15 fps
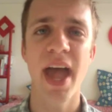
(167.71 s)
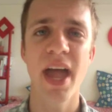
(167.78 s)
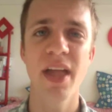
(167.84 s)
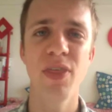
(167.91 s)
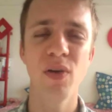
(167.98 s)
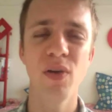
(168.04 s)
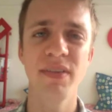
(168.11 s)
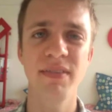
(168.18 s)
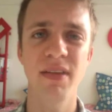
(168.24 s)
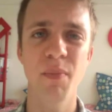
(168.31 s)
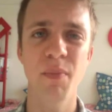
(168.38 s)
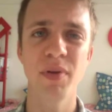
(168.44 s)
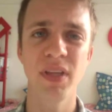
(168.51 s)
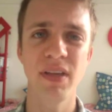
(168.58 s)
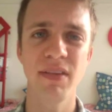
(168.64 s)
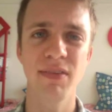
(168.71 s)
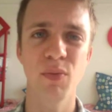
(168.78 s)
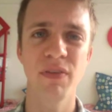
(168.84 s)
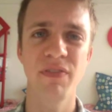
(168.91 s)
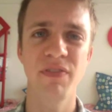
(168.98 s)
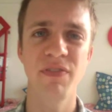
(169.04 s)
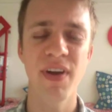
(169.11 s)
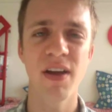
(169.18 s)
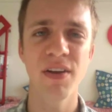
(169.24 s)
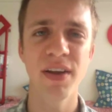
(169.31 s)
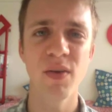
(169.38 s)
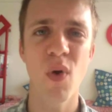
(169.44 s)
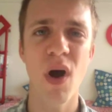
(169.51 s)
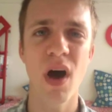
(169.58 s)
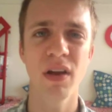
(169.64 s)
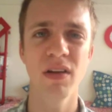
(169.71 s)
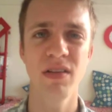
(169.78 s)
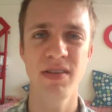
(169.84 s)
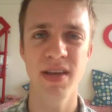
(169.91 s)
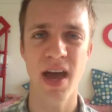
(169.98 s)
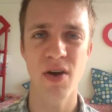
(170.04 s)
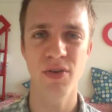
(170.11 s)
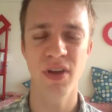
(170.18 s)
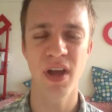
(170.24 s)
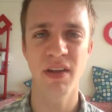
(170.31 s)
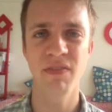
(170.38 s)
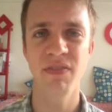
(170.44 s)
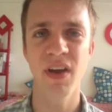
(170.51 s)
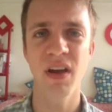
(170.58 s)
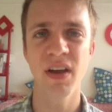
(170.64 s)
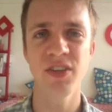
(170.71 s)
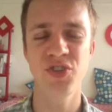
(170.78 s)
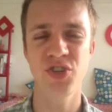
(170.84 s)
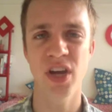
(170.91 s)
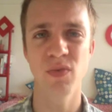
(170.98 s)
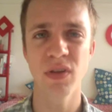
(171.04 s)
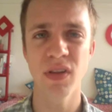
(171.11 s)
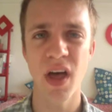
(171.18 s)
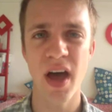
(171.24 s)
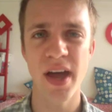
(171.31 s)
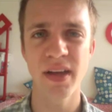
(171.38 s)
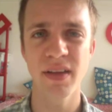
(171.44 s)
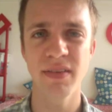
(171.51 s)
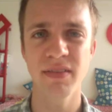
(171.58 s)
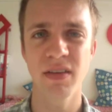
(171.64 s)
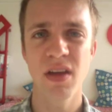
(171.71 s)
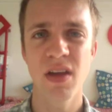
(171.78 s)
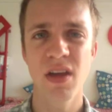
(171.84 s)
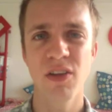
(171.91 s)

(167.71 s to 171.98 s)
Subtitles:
and those assemblies were very watered down and very generalized